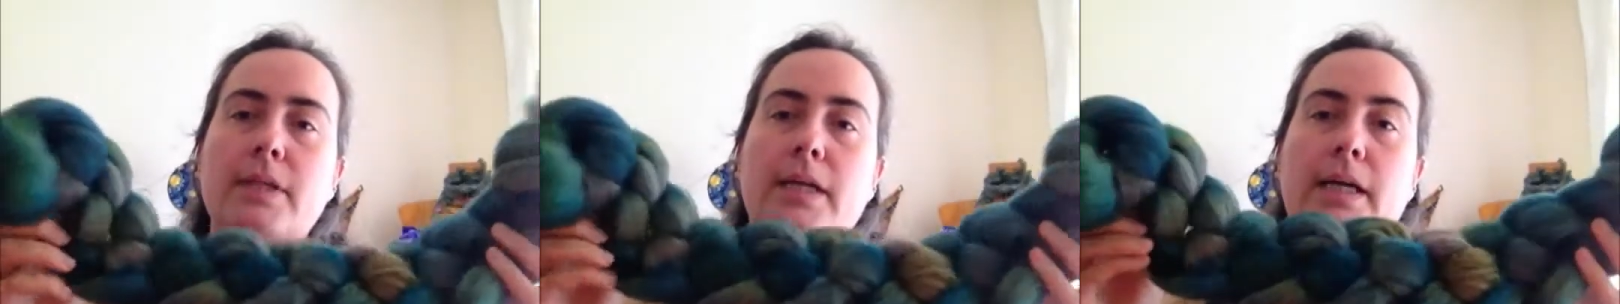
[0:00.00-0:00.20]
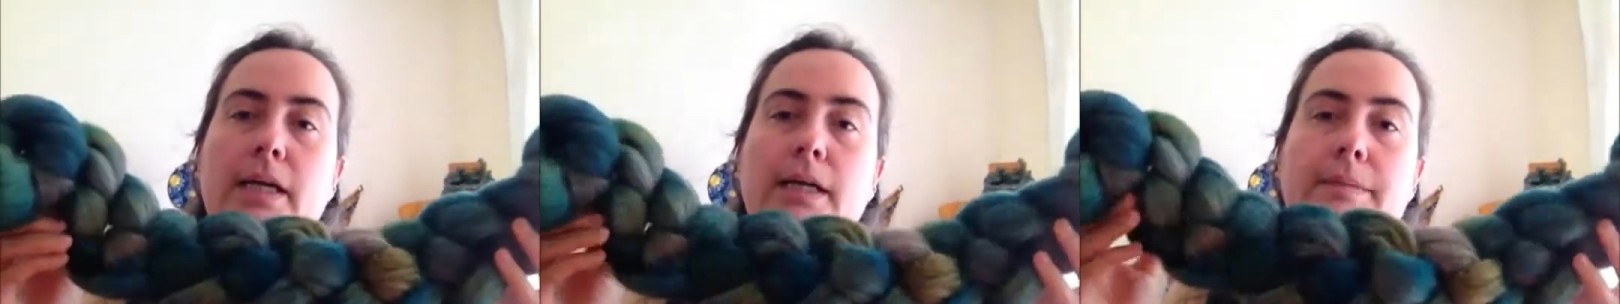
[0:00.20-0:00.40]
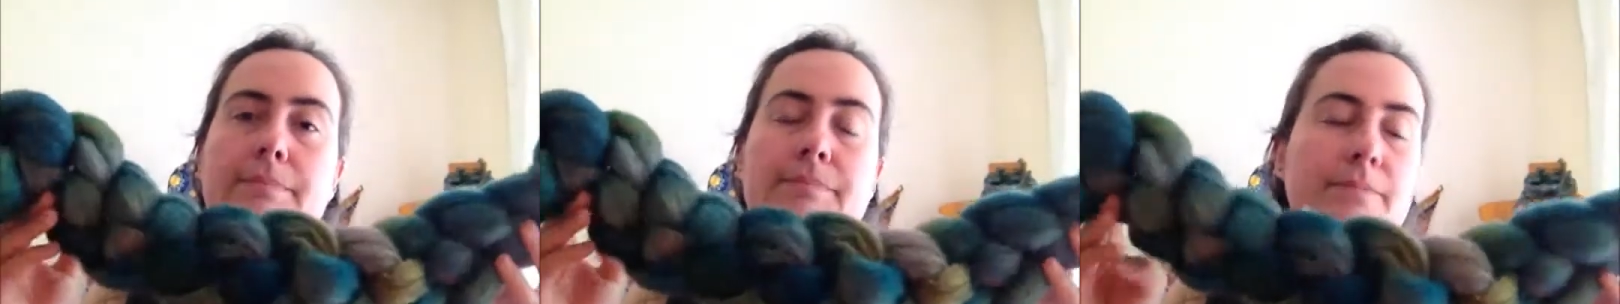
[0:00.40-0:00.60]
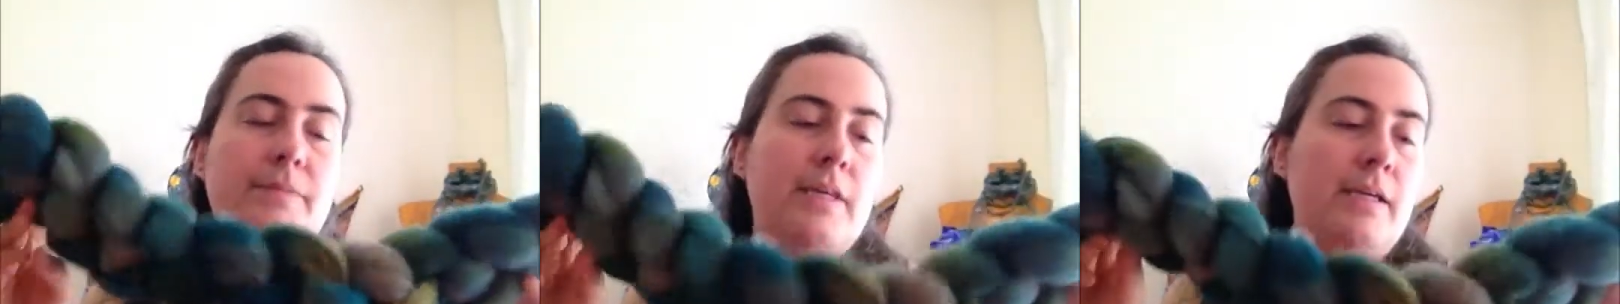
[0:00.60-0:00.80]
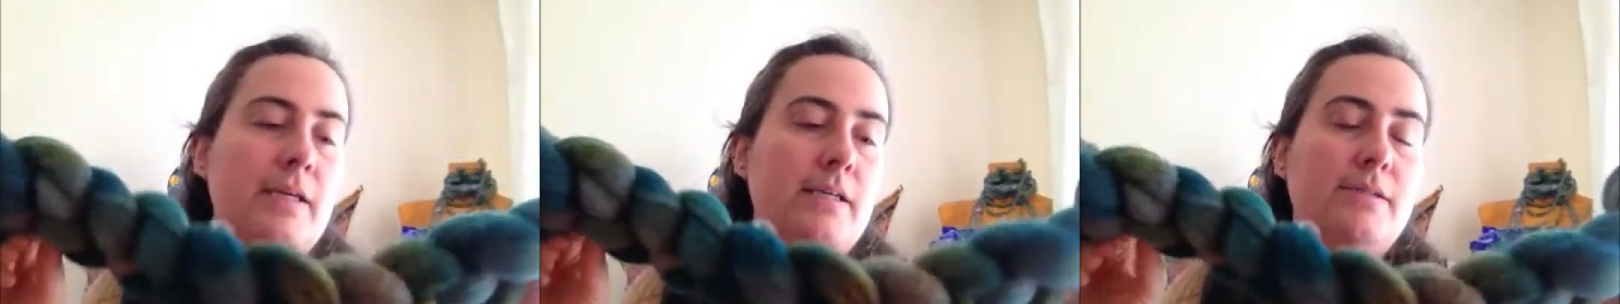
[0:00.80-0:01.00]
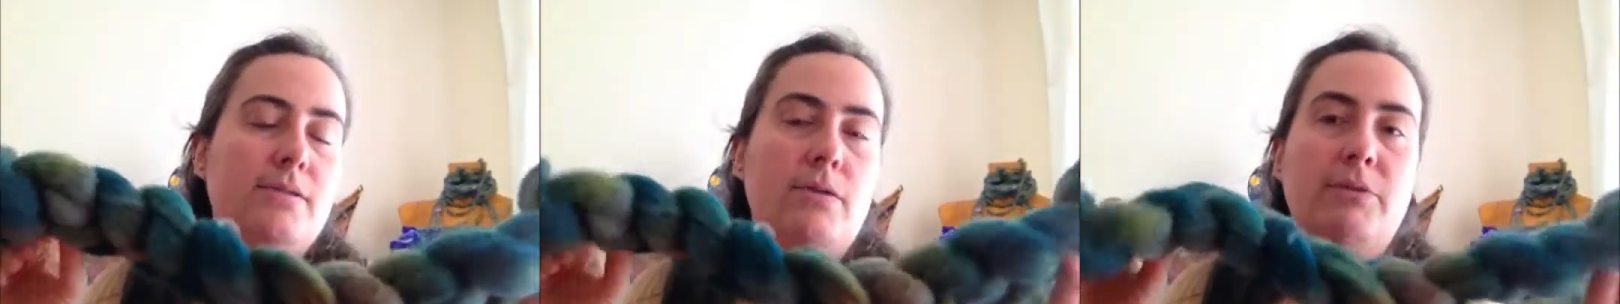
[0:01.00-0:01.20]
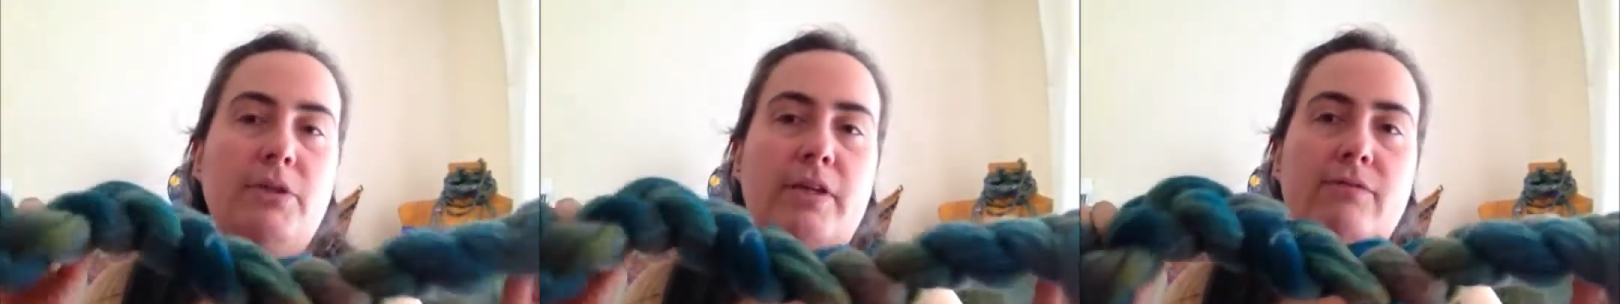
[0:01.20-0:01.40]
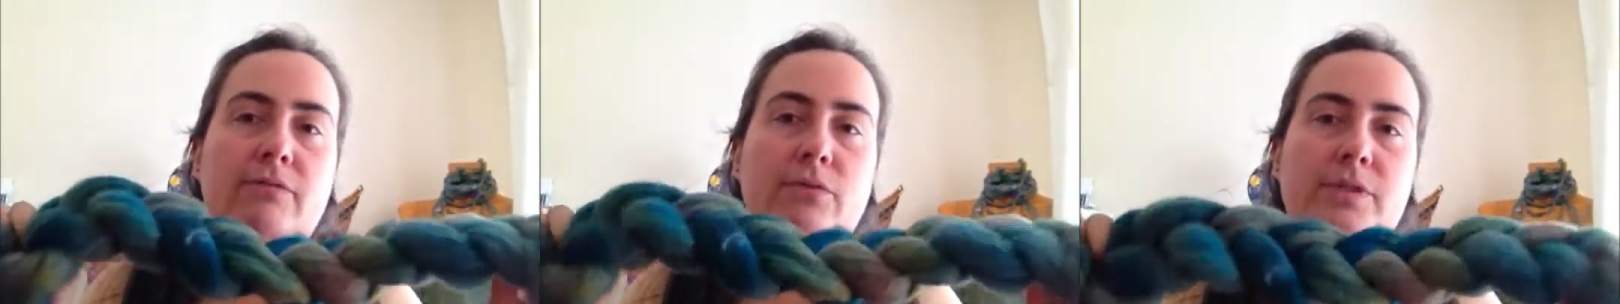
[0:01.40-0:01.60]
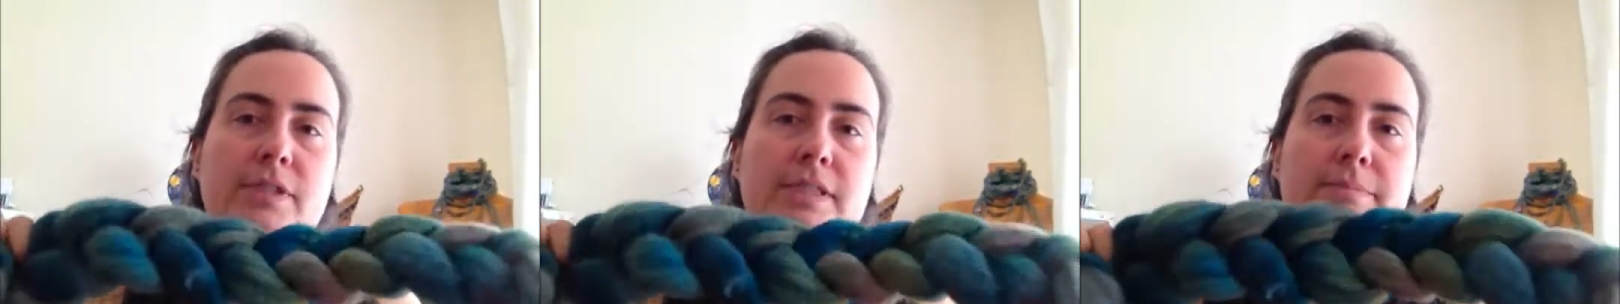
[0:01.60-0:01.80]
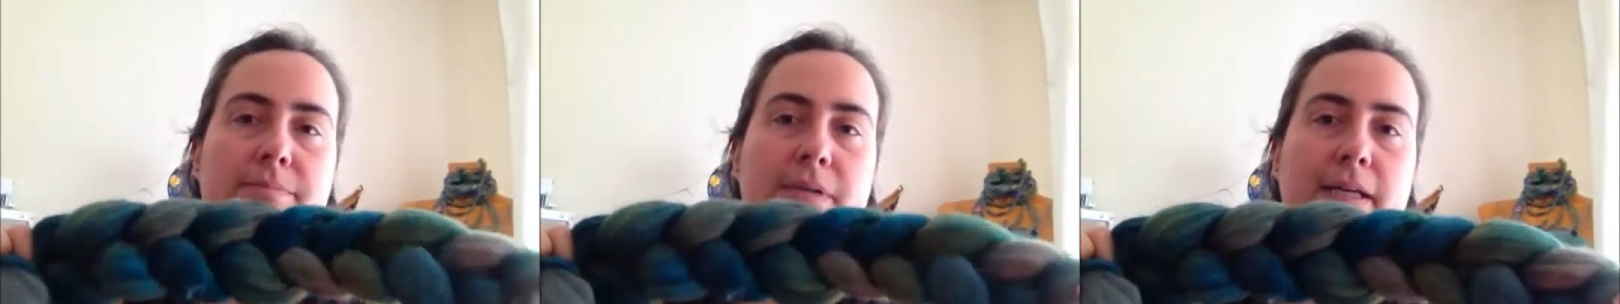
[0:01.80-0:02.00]
So I'm looking forward to
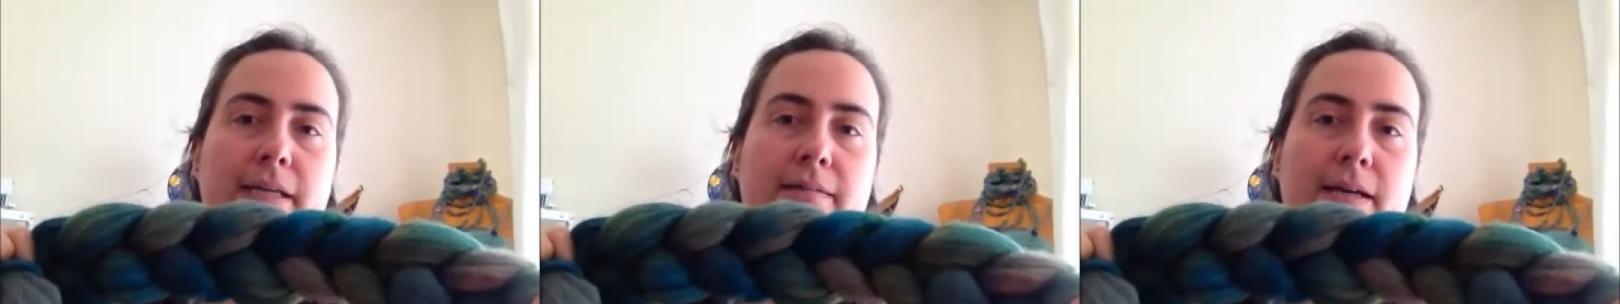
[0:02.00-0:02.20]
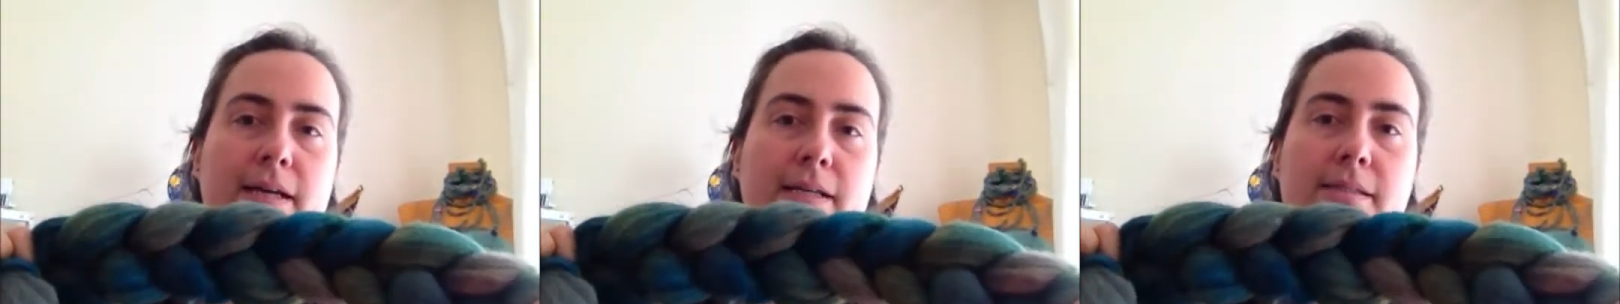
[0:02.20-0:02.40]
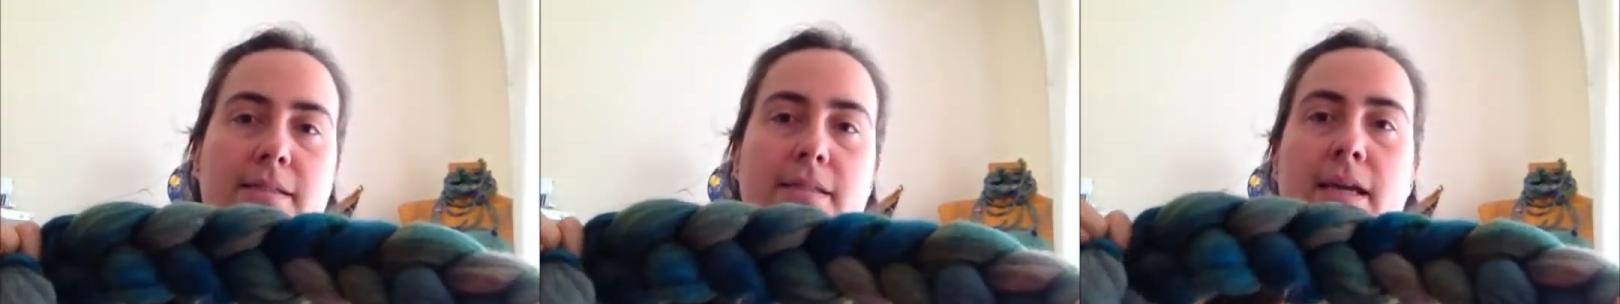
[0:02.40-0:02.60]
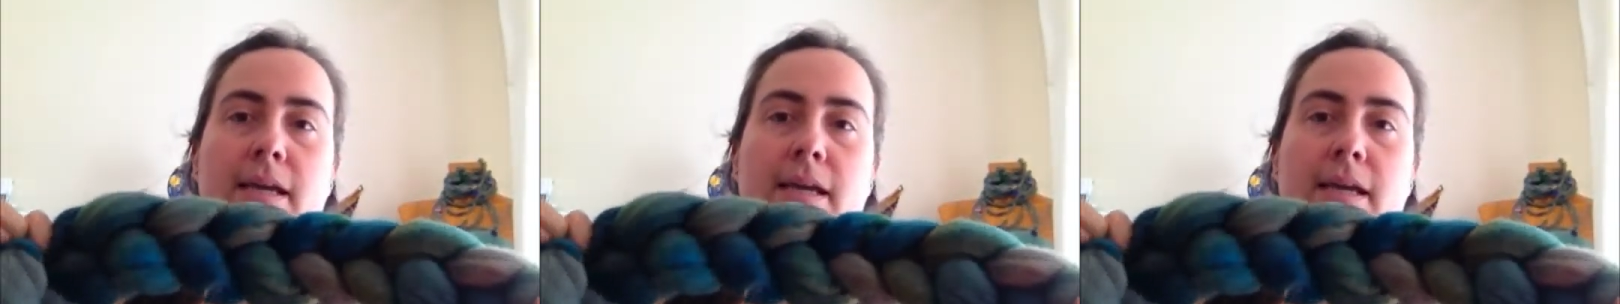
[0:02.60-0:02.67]
spinning that,